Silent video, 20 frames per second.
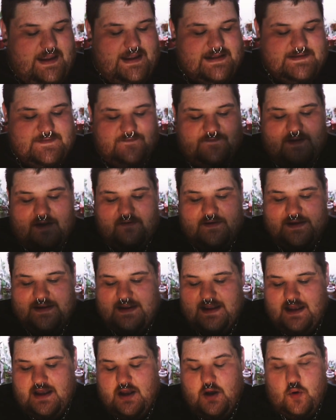It's
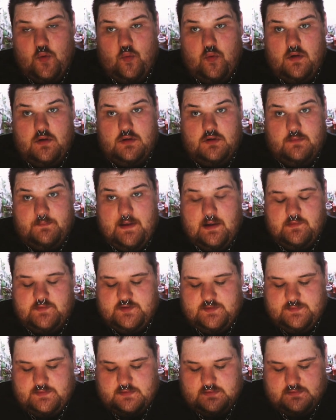very uh, wall
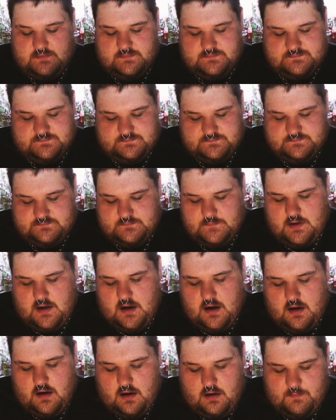mountable.
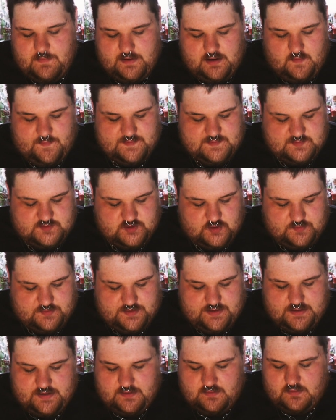Oh my God, this is so
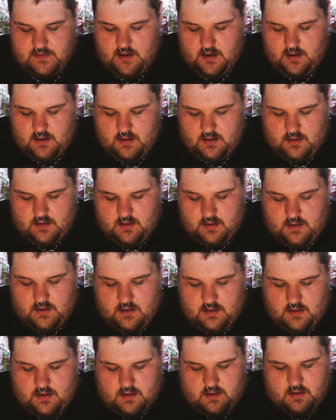cute.
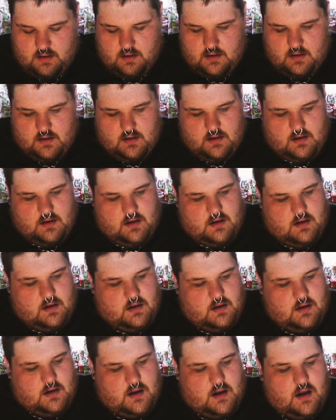Oh,
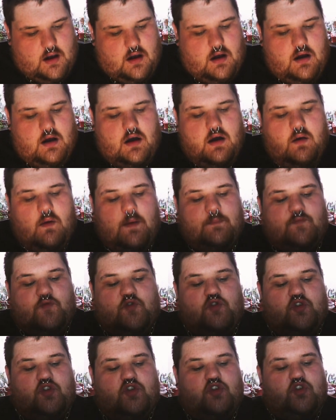I'm
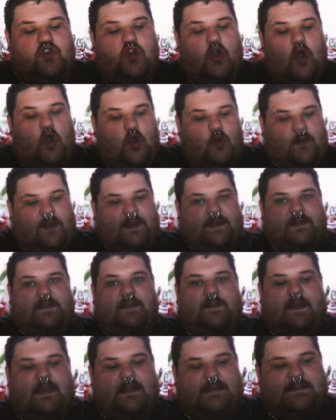so
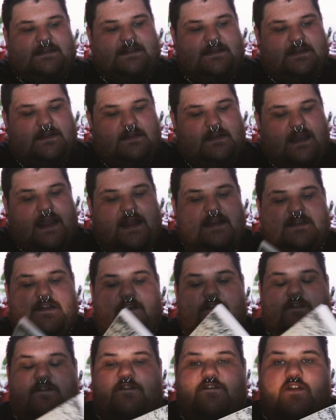into this. It's
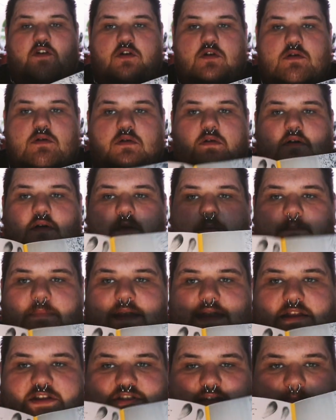a full
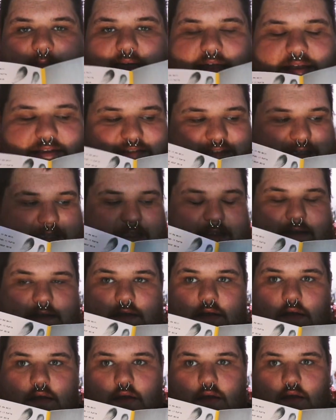miniature
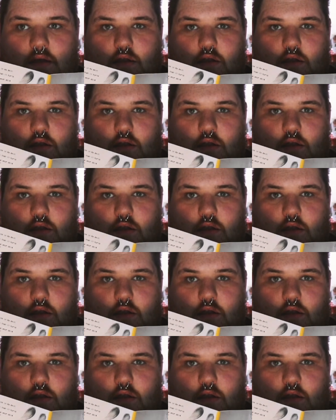magazine